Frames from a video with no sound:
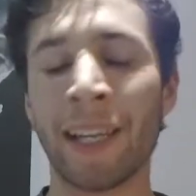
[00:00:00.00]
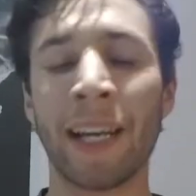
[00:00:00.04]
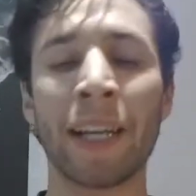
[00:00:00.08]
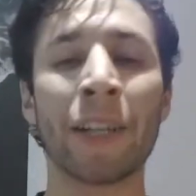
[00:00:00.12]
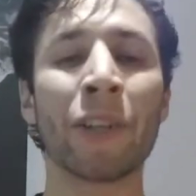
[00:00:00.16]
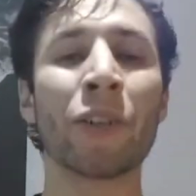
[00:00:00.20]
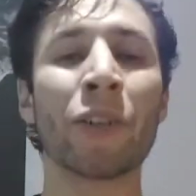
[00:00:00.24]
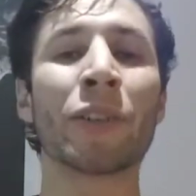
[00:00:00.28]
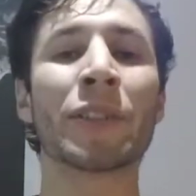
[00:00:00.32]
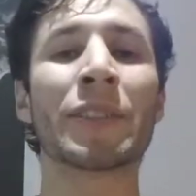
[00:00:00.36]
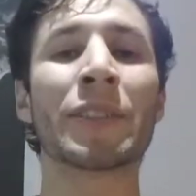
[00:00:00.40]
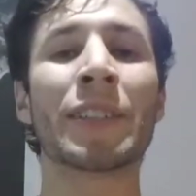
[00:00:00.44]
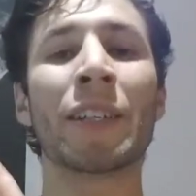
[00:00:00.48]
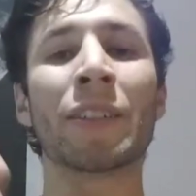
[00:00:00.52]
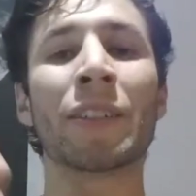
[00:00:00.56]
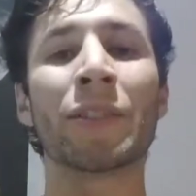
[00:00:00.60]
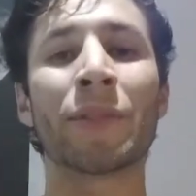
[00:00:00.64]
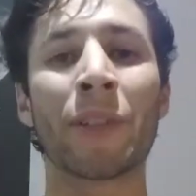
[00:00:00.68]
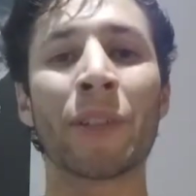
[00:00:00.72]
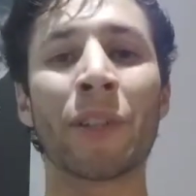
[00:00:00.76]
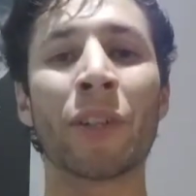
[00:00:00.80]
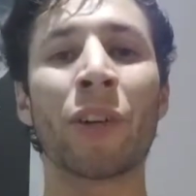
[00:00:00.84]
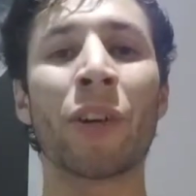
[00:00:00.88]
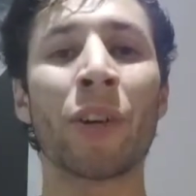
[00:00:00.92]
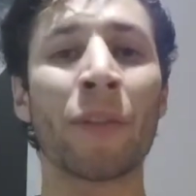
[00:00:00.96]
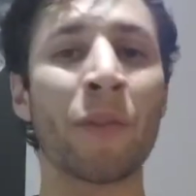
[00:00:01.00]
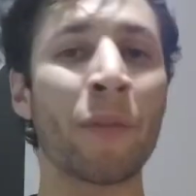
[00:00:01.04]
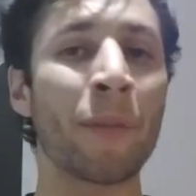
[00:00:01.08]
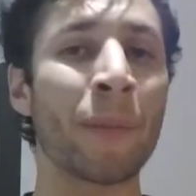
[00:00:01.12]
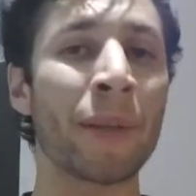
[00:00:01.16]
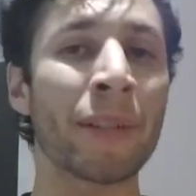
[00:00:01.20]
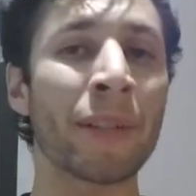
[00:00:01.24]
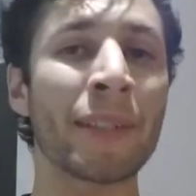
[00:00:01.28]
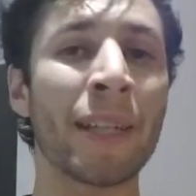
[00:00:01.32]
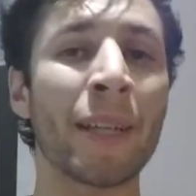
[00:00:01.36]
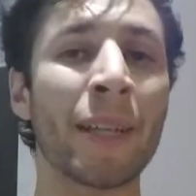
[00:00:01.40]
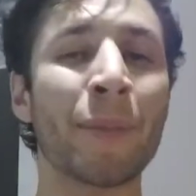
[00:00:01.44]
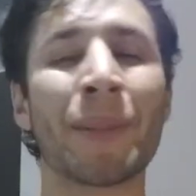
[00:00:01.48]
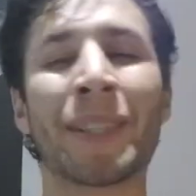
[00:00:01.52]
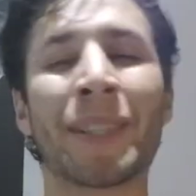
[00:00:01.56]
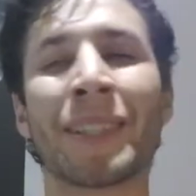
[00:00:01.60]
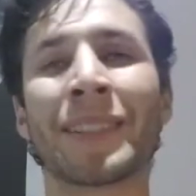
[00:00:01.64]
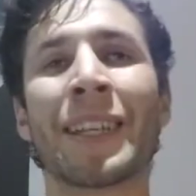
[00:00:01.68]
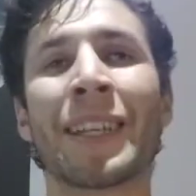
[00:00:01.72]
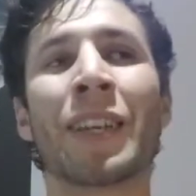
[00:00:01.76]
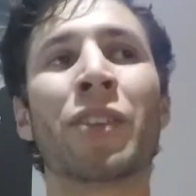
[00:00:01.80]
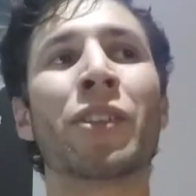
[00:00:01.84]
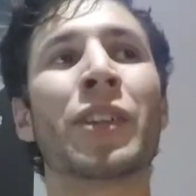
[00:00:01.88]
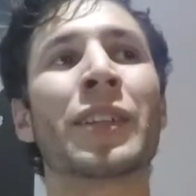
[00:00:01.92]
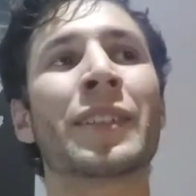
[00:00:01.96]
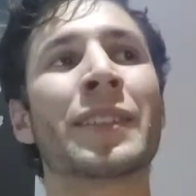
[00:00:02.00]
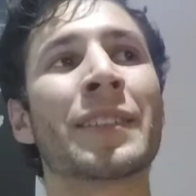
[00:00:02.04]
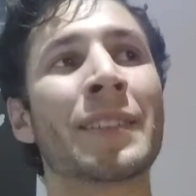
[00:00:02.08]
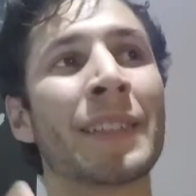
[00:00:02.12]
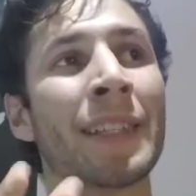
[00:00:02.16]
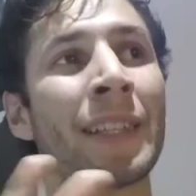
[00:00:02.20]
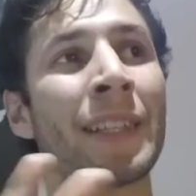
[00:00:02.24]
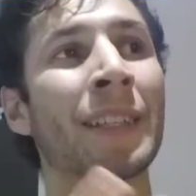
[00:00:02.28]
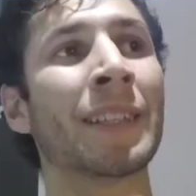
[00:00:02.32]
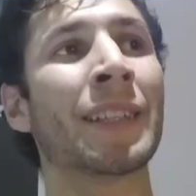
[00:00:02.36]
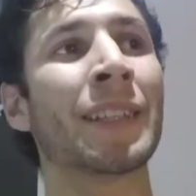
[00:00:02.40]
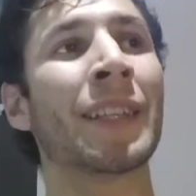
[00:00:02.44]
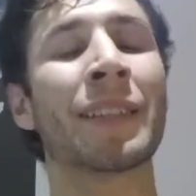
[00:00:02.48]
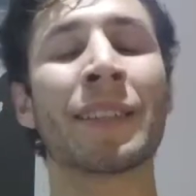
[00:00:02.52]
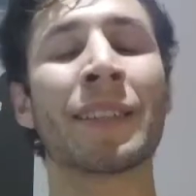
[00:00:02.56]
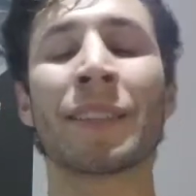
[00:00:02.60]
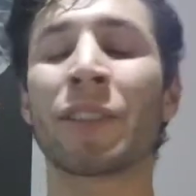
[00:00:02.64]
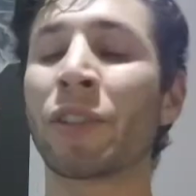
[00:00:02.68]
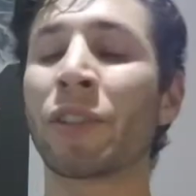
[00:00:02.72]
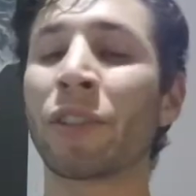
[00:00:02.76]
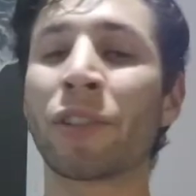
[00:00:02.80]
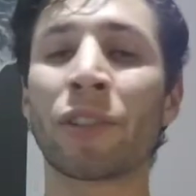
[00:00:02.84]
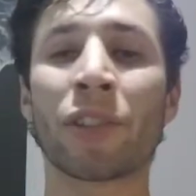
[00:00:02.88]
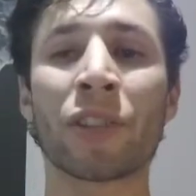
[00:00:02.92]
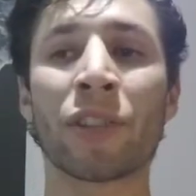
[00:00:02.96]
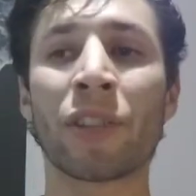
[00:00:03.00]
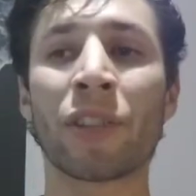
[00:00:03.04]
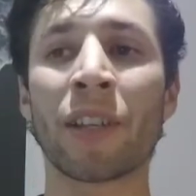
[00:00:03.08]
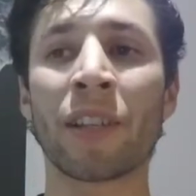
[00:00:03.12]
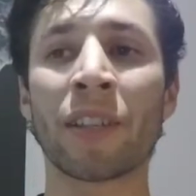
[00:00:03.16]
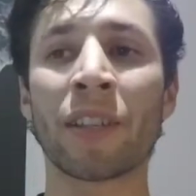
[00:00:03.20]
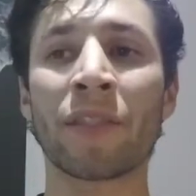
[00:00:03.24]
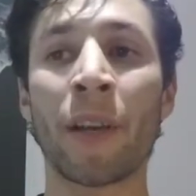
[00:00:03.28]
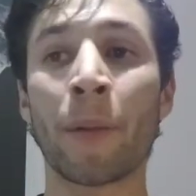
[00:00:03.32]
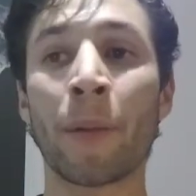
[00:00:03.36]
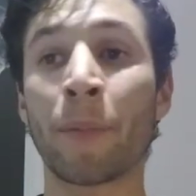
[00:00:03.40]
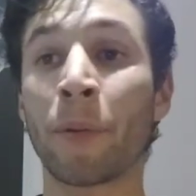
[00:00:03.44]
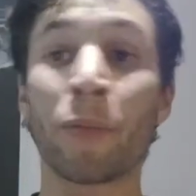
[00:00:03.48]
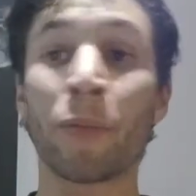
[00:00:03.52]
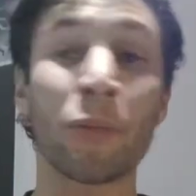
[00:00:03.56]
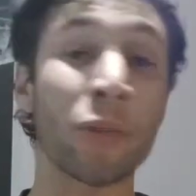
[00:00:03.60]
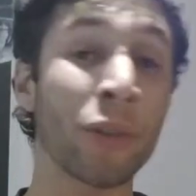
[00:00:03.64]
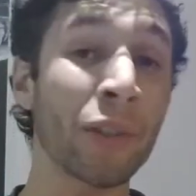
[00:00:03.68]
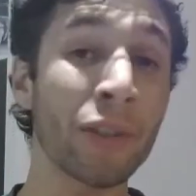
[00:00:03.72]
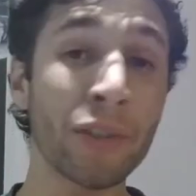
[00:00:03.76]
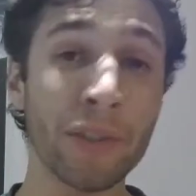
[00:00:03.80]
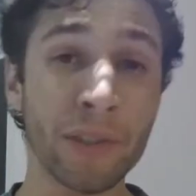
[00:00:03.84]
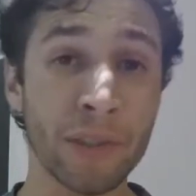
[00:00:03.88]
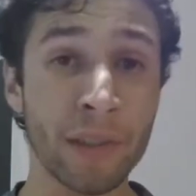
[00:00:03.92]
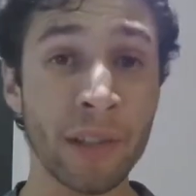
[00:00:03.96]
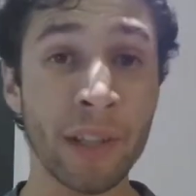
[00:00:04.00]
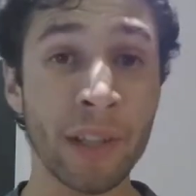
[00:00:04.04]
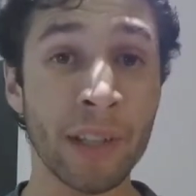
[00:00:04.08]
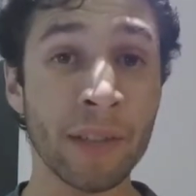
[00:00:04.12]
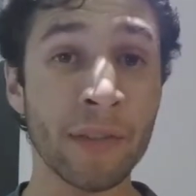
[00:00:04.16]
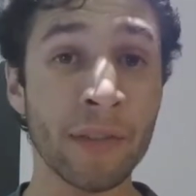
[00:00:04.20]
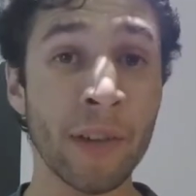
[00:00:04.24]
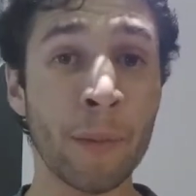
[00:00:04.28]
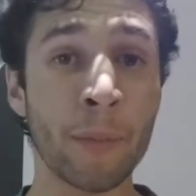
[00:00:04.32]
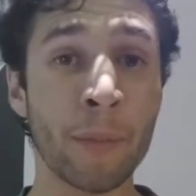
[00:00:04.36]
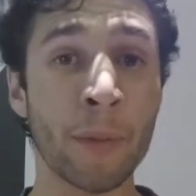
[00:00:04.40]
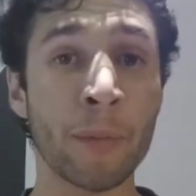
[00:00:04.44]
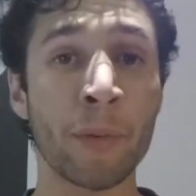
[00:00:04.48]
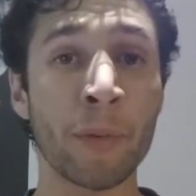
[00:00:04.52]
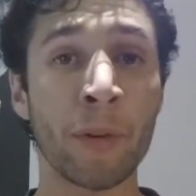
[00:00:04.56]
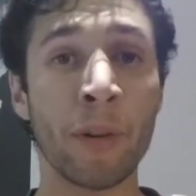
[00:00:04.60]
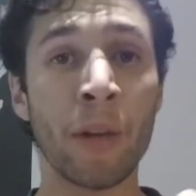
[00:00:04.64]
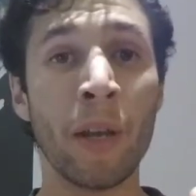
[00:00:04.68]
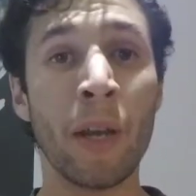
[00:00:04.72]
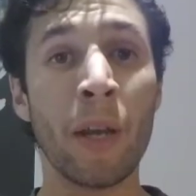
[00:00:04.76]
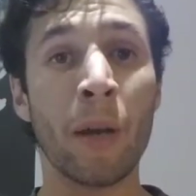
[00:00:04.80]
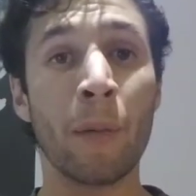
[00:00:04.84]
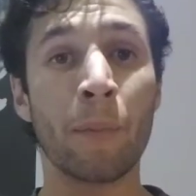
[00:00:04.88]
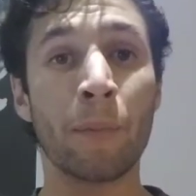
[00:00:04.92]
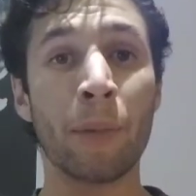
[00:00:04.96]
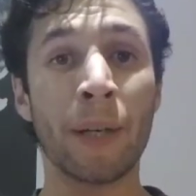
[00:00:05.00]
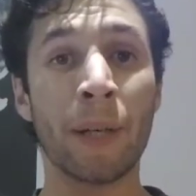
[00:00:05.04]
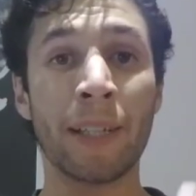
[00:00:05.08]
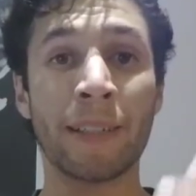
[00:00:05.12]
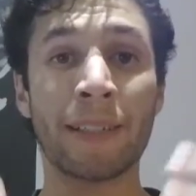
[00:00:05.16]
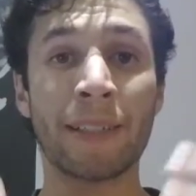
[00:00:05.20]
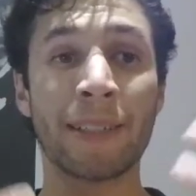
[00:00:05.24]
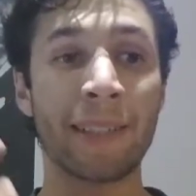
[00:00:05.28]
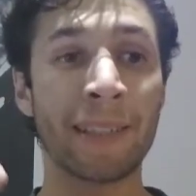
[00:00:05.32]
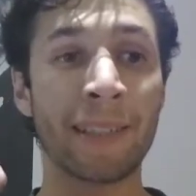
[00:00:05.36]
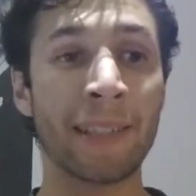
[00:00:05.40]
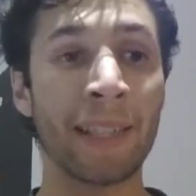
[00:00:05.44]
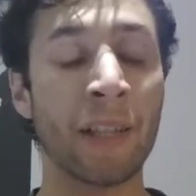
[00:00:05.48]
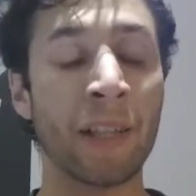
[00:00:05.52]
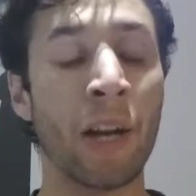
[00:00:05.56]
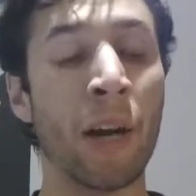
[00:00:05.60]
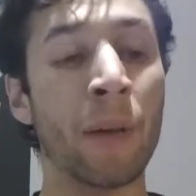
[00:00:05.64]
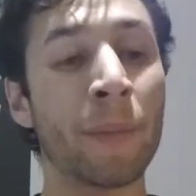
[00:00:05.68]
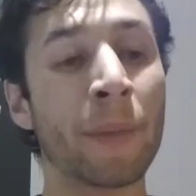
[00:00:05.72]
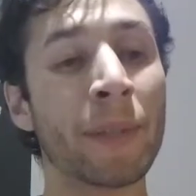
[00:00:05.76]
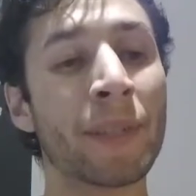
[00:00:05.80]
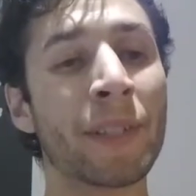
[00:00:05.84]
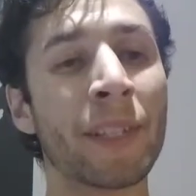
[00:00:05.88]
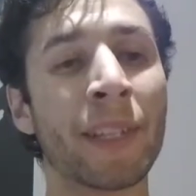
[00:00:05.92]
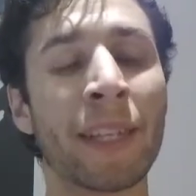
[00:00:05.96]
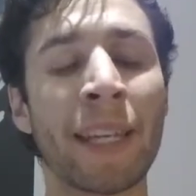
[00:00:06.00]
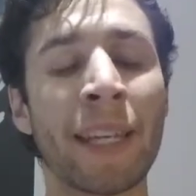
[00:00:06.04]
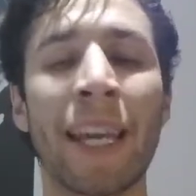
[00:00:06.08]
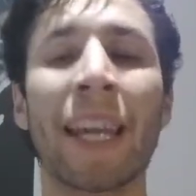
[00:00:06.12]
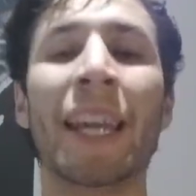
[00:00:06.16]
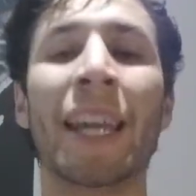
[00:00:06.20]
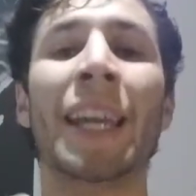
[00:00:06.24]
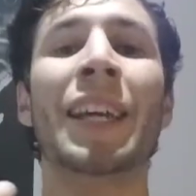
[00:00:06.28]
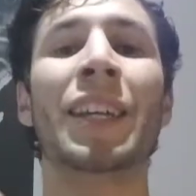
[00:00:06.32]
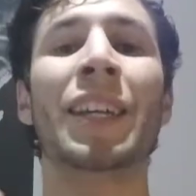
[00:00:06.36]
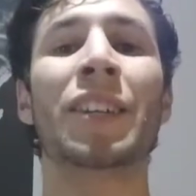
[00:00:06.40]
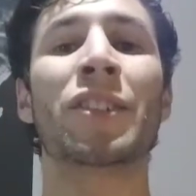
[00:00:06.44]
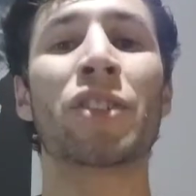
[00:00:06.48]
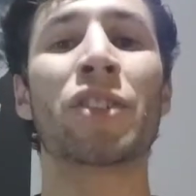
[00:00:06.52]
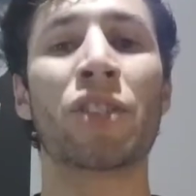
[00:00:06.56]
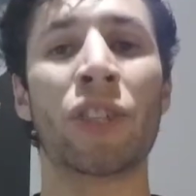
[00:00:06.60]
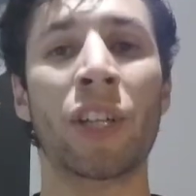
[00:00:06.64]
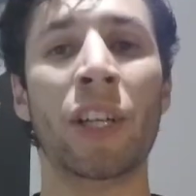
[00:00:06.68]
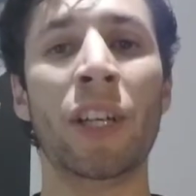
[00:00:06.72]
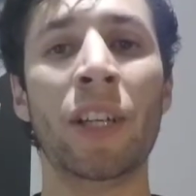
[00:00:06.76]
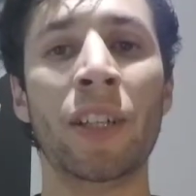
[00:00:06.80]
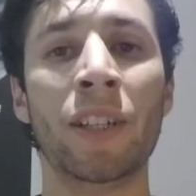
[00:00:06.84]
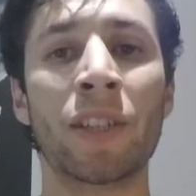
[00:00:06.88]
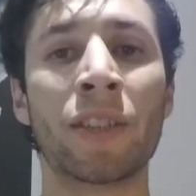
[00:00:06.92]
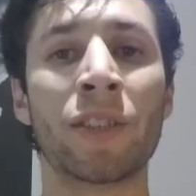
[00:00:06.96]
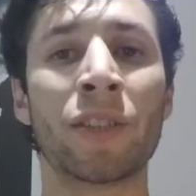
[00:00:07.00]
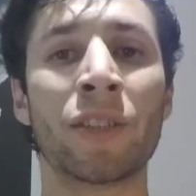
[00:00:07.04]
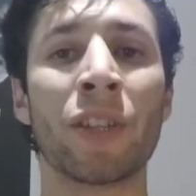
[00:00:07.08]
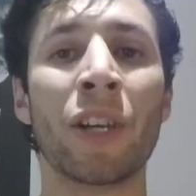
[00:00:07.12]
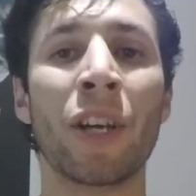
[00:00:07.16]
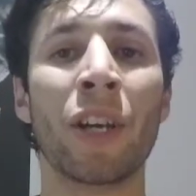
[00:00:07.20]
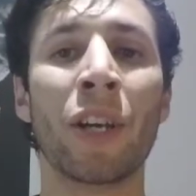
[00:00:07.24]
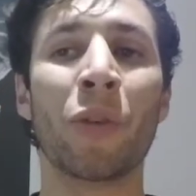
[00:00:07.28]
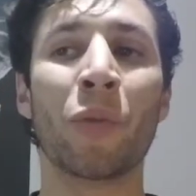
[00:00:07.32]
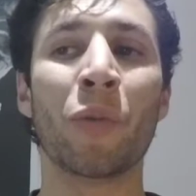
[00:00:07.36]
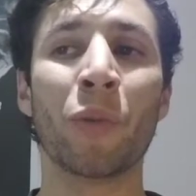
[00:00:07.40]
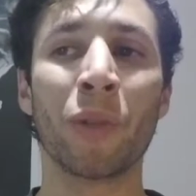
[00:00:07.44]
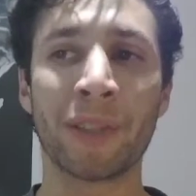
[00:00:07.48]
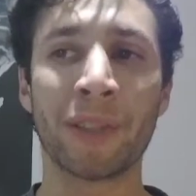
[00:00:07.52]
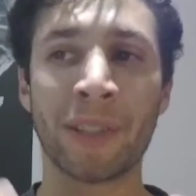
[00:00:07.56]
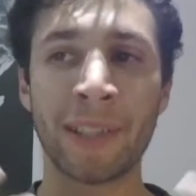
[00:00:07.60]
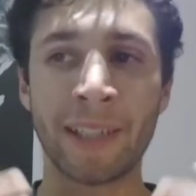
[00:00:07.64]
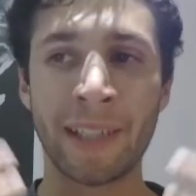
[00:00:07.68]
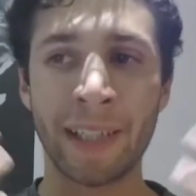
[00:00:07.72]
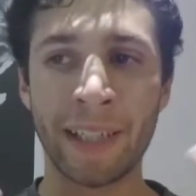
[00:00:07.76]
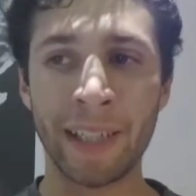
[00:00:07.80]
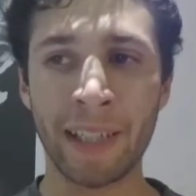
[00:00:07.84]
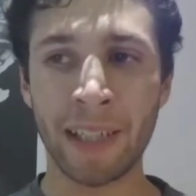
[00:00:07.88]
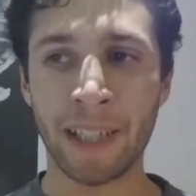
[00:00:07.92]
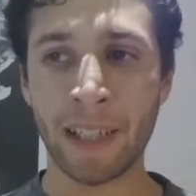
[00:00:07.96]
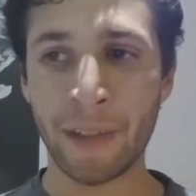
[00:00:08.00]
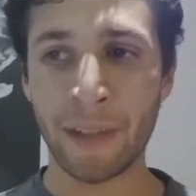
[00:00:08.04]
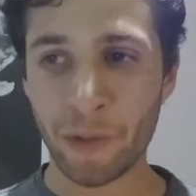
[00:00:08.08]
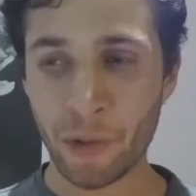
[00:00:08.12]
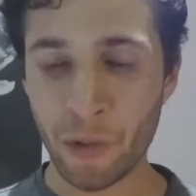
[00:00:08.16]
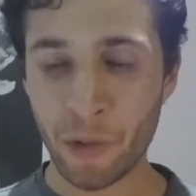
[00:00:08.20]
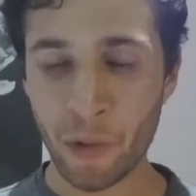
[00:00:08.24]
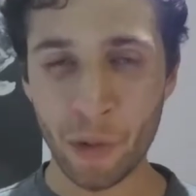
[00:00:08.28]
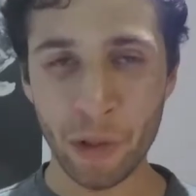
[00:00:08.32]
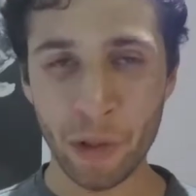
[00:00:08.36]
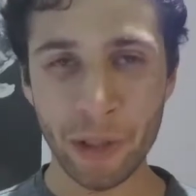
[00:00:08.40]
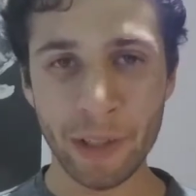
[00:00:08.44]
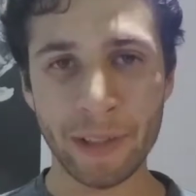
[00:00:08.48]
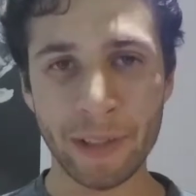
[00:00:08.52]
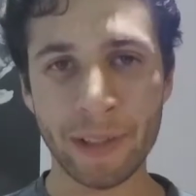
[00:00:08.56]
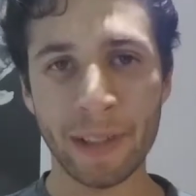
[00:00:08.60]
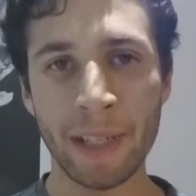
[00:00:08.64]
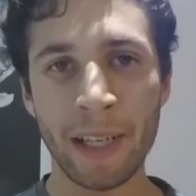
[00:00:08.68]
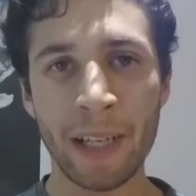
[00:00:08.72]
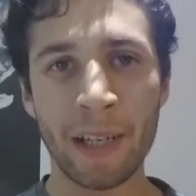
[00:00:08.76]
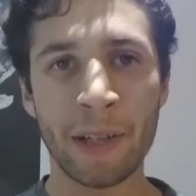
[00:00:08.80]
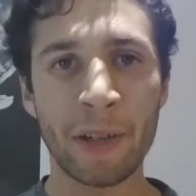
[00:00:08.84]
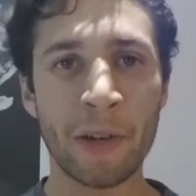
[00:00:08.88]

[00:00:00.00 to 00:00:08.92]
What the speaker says: I know it sounds very hard for me to say because I don't like to say that there is such thing as fat people. There is such thing as fat people, but they obviously can change with the dignity of choice.